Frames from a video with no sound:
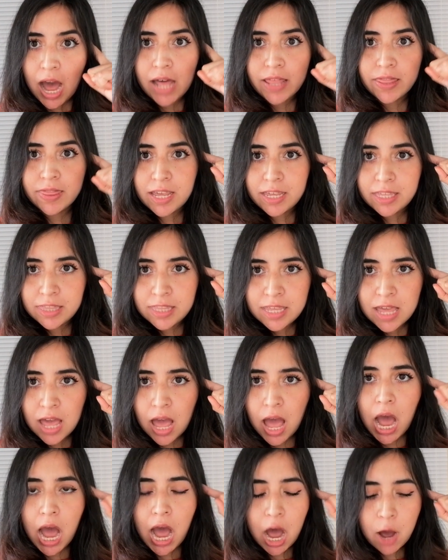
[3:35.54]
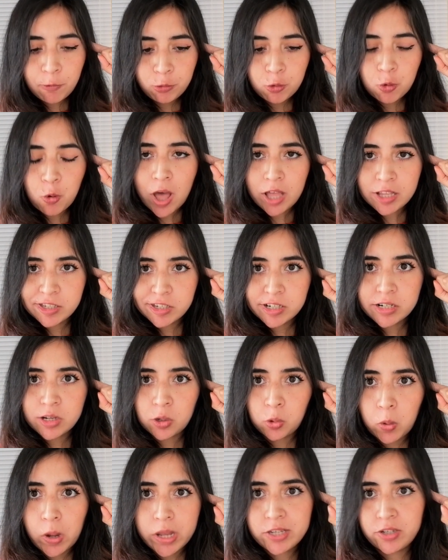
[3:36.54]
the idea how to answer the
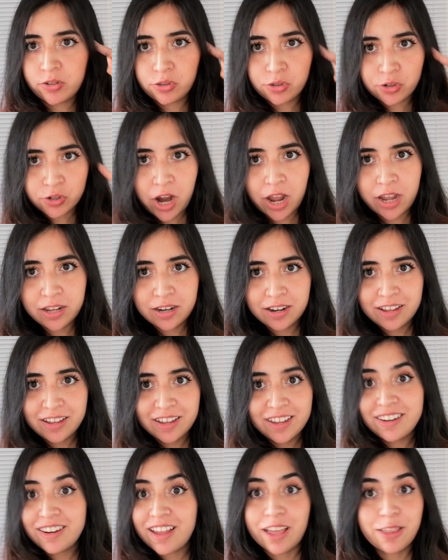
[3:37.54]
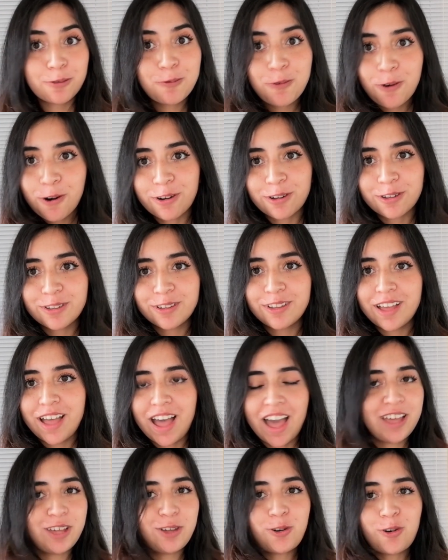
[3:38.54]
question right, and that worked.
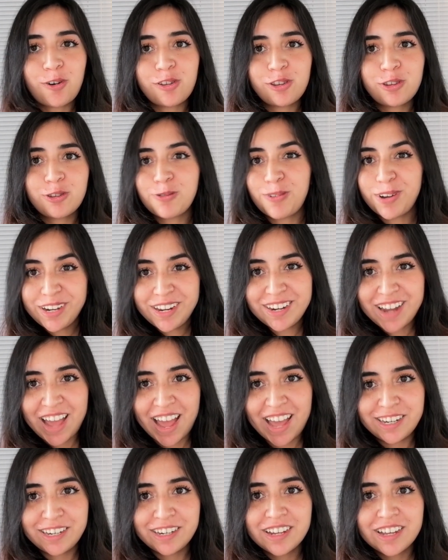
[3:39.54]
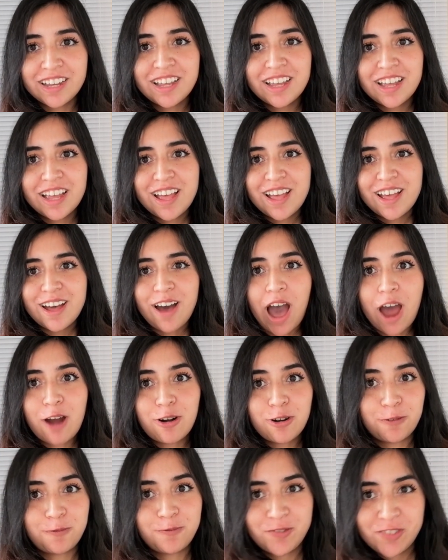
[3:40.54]
I got 29 out
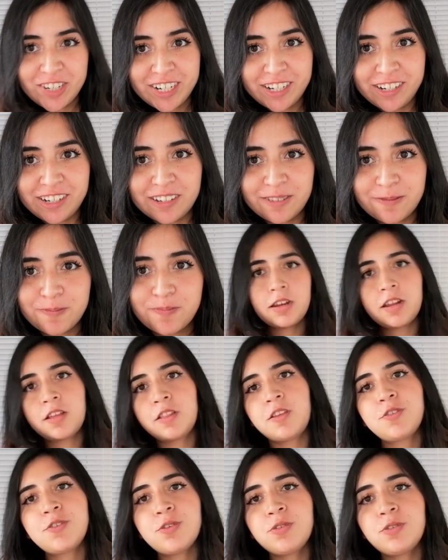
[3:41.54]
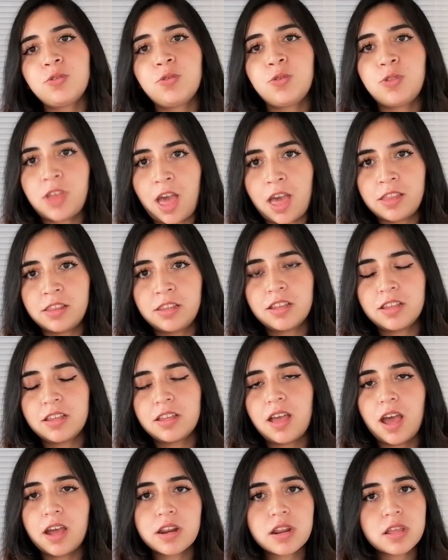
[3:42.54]
of 30. In addition to that,
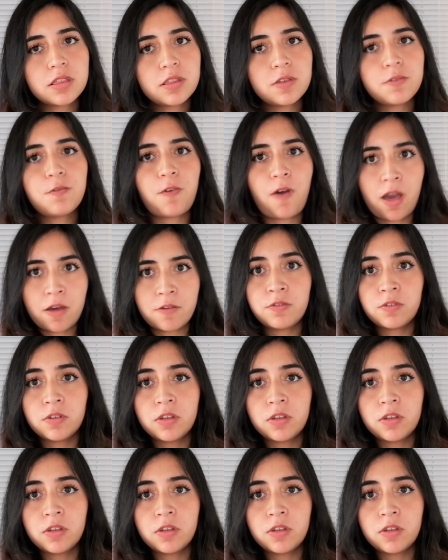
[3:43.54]
identify